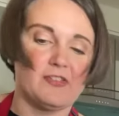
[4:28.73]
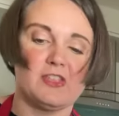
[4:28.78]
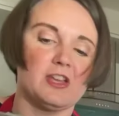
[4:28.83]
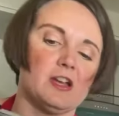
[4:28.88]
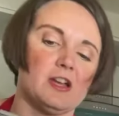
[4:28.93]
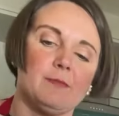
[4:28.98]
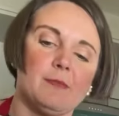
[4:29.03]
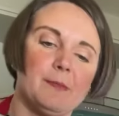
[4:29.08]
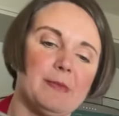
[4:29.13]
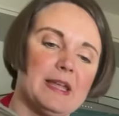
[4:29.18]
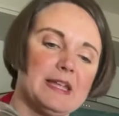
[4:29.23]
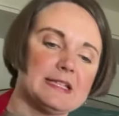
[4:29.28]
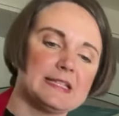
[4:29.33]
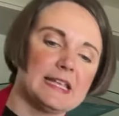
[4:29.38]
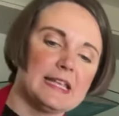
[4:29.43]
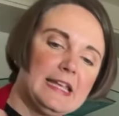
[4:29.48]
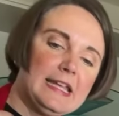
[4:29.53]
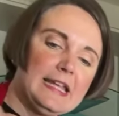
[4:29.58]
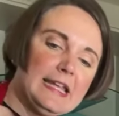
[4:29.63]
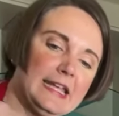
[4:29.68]
Thermomix,
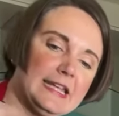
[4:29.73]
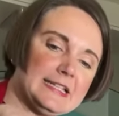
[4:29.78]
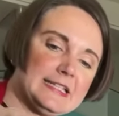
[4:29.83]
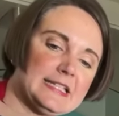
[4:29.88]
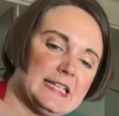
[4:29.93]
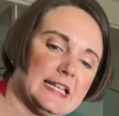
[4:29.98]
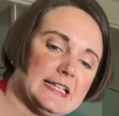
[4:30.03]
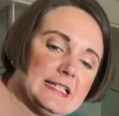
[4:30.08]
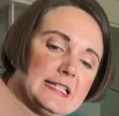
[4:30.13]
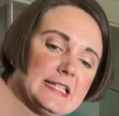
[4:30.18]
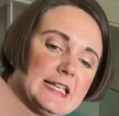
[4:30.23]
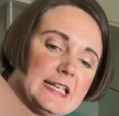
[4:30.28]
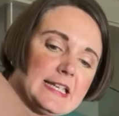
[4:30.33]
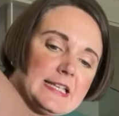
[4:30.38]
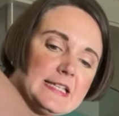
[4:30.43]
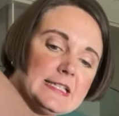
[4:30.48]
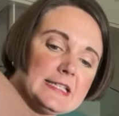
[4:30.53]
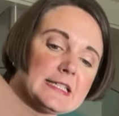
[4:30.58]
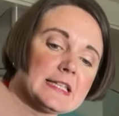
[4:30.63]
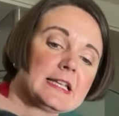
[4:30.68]
in 10
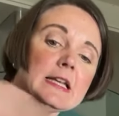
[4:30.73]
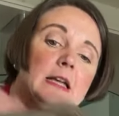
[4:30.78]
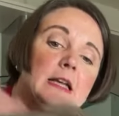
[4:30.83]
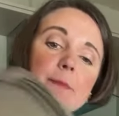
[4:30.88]
seconds.